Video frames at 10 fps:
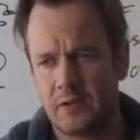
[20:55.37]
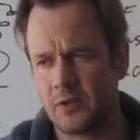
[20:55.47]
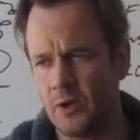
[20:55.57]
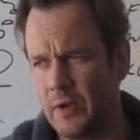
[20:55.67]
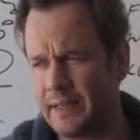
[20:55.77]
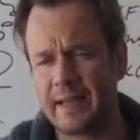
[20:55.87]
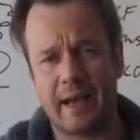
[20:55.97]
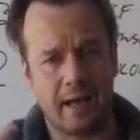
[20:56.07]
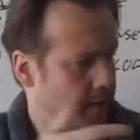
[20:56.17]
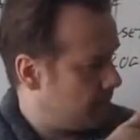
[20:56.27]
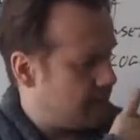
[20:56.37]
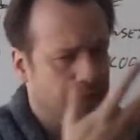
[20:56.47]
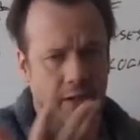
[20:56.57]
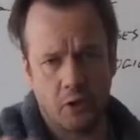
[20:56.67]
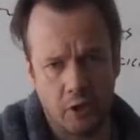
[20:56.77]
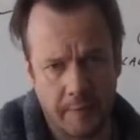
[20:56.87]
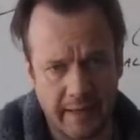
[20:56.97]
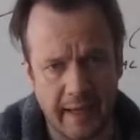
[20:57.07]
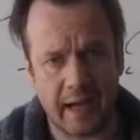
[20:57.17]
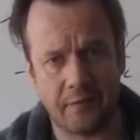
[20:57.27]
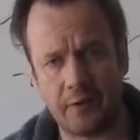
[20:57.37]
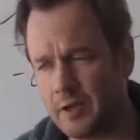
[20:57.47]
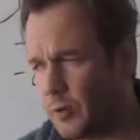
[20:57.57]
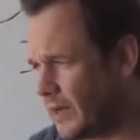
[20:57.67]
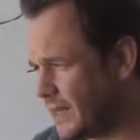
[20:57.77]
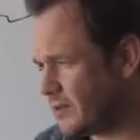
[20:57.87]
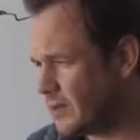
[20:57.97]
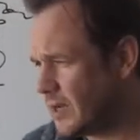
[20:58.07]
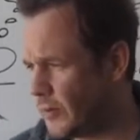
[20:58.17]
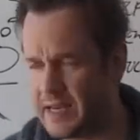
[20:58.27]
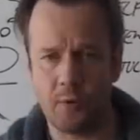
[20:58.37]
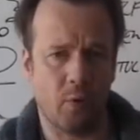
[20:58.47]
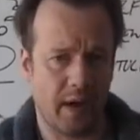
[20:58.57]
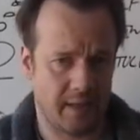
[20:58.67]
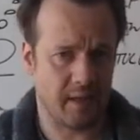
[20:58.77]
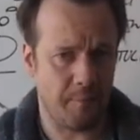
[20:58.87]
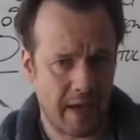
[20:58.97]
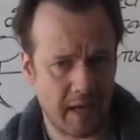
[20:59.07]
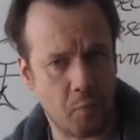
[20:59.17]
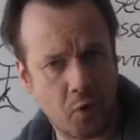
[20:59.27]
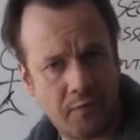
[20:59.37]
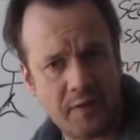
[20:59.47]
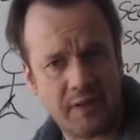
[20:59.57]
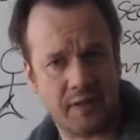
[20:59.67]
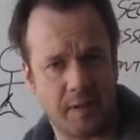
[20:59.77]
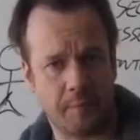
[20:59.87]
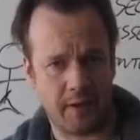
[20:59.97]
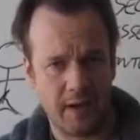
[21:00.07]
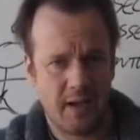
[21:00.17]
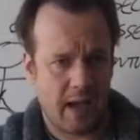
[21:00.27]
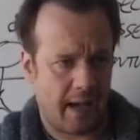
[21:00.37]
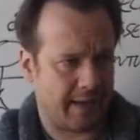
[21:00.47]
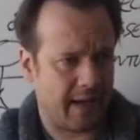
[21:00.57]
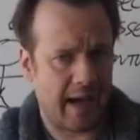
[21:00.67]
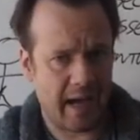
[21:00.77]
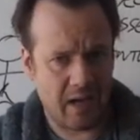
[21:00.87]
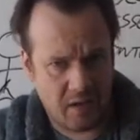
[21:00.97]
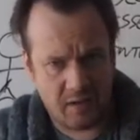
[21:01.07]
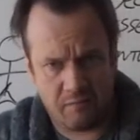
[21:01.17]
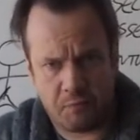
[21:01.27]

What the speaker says: So in Tillich talks about Kafka when he writes in Metamorphosis about a guy, he